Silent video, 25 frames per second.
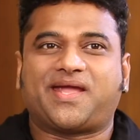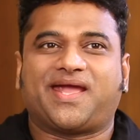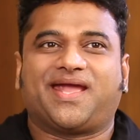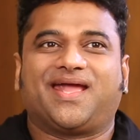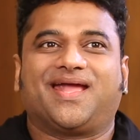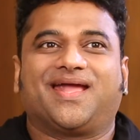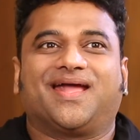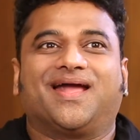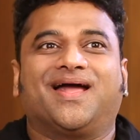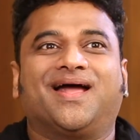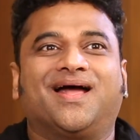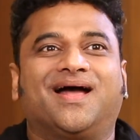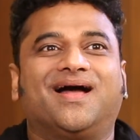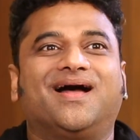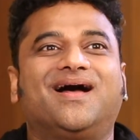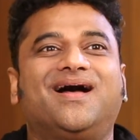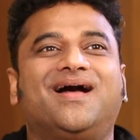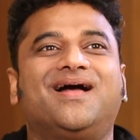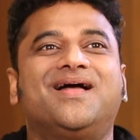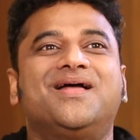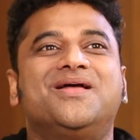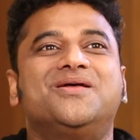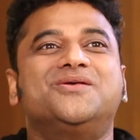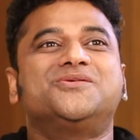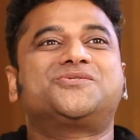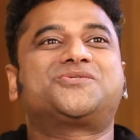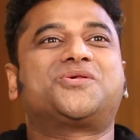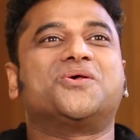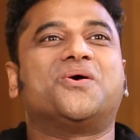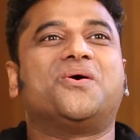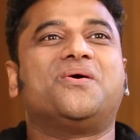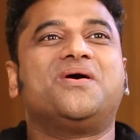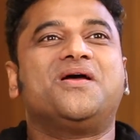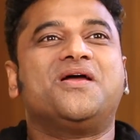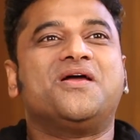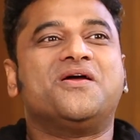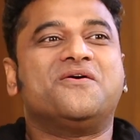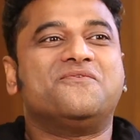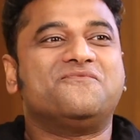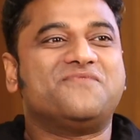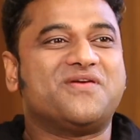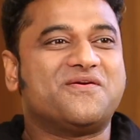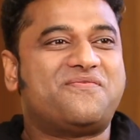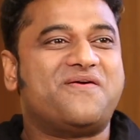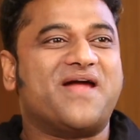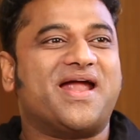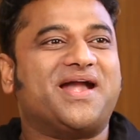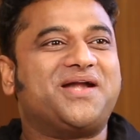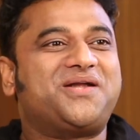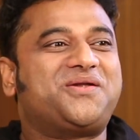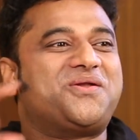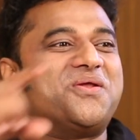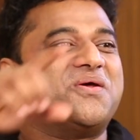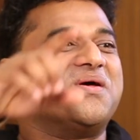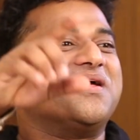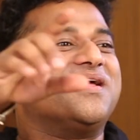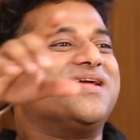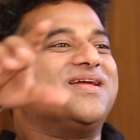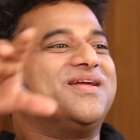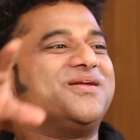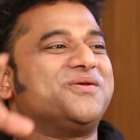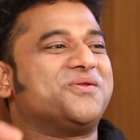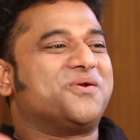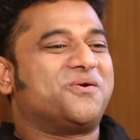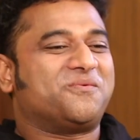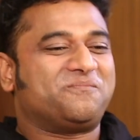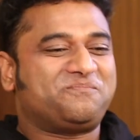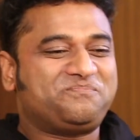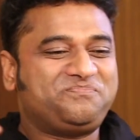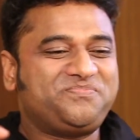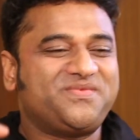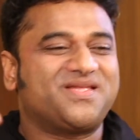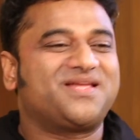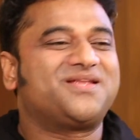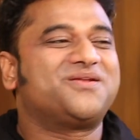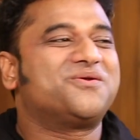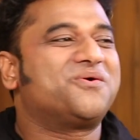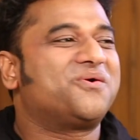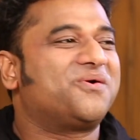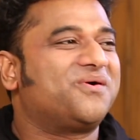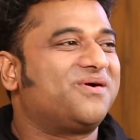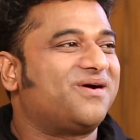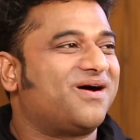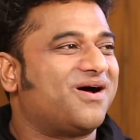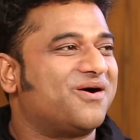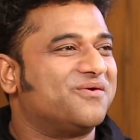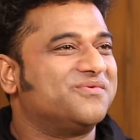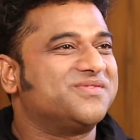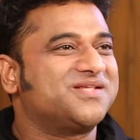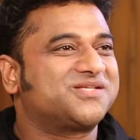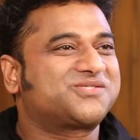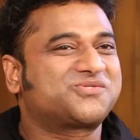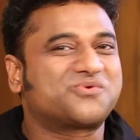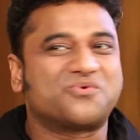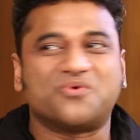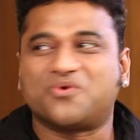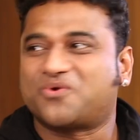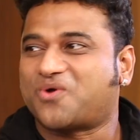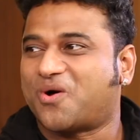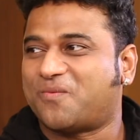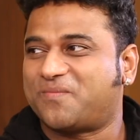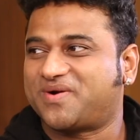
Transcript: Okay. So we went, you know how the school